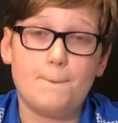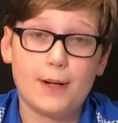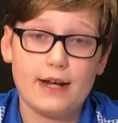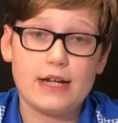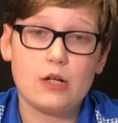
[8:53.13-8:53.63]

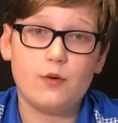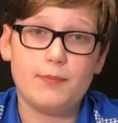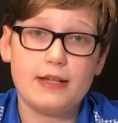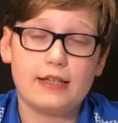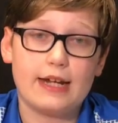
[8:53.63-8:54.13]
But it
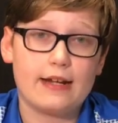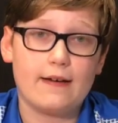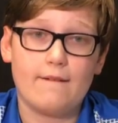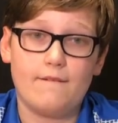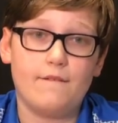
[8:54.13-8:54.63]
would be like
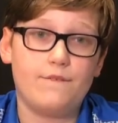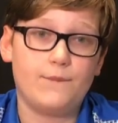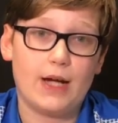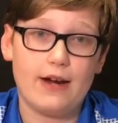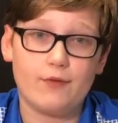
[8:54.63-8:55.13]

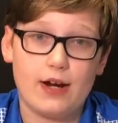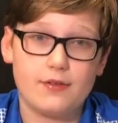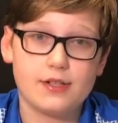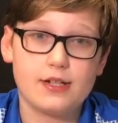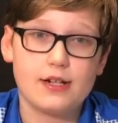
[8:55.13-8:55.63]
5
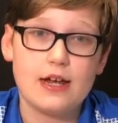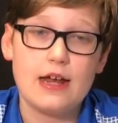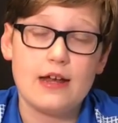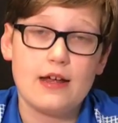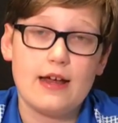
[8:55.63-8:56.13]
rounds,
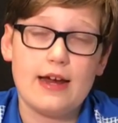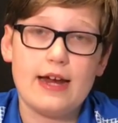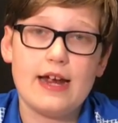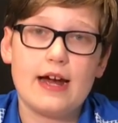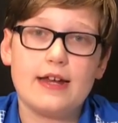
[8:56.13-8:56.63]

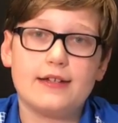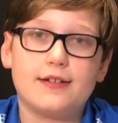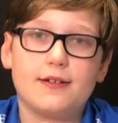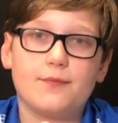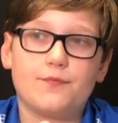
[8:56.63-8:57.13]

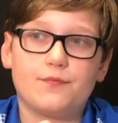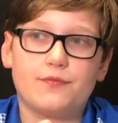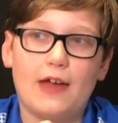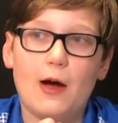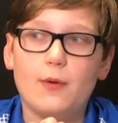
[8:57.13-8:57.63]
and
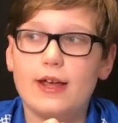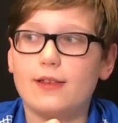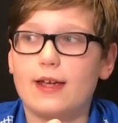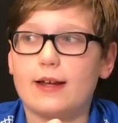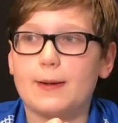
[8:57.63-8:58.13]
that way,
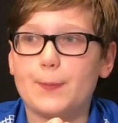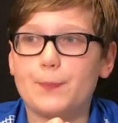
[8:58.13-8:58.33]
like,